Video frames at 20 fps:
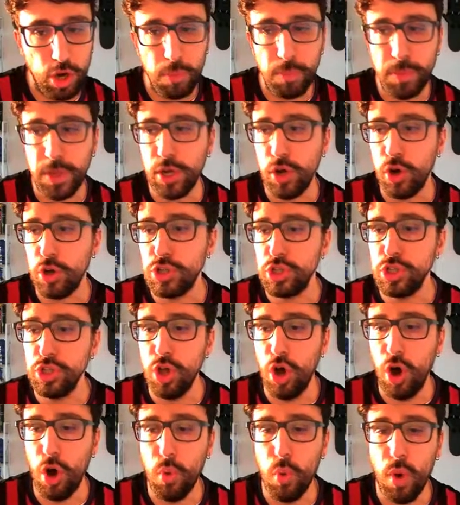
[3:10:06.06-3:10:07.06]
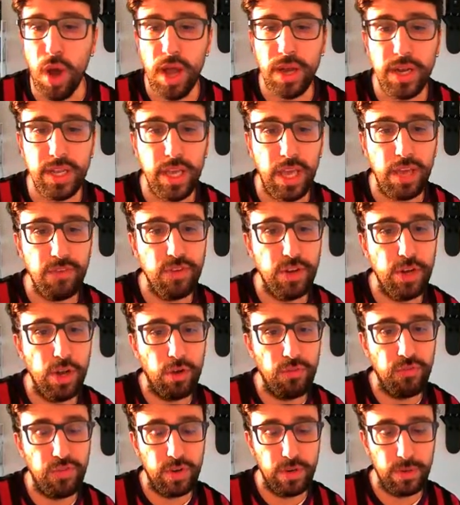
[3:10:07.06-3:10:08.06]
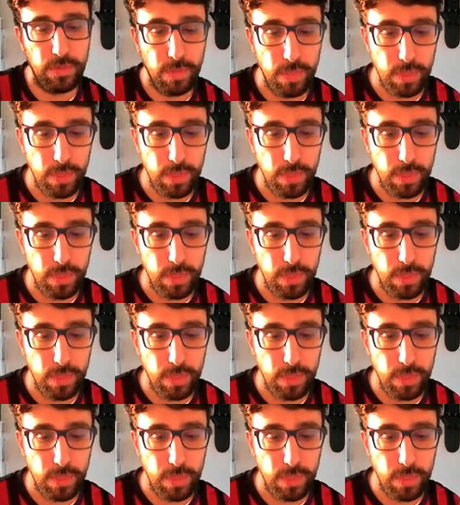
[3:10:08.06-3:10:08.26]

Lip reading: Because no one gave an offer.